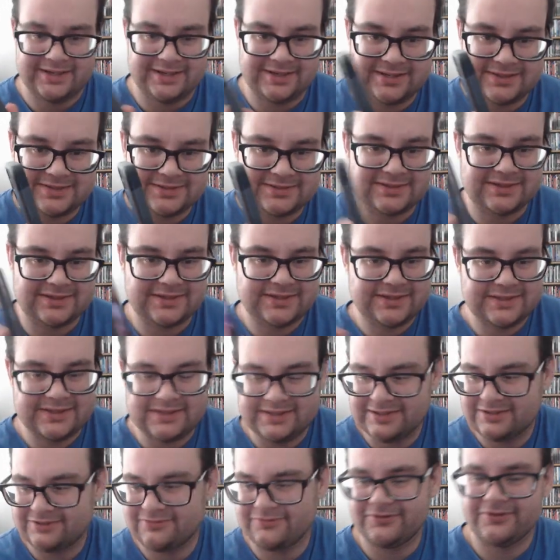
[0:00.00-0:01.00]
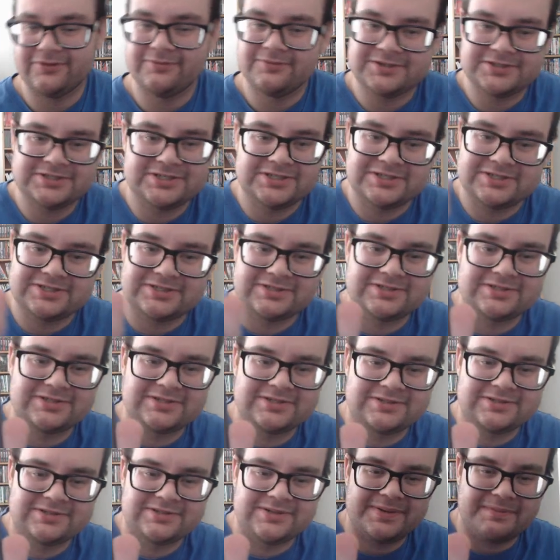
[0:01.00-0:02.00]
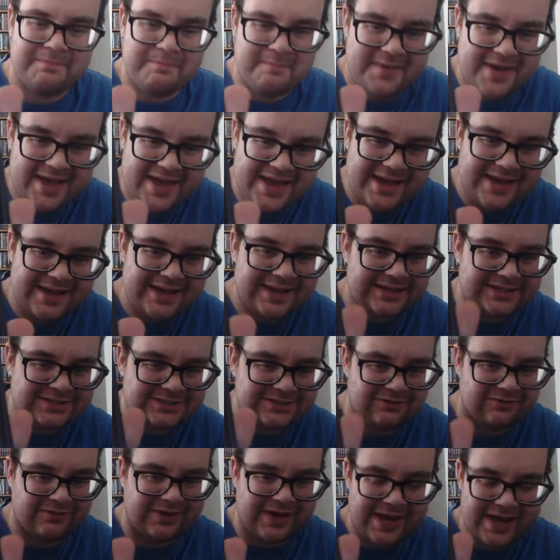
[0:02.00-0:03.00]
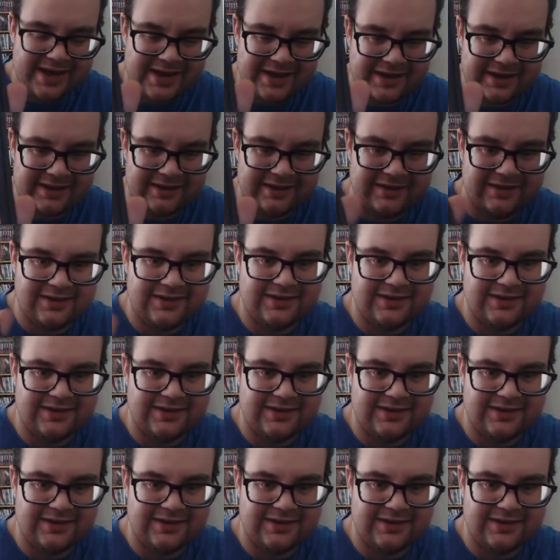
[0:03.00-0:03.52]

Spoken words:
Honestly, this film is just meh, it's okay.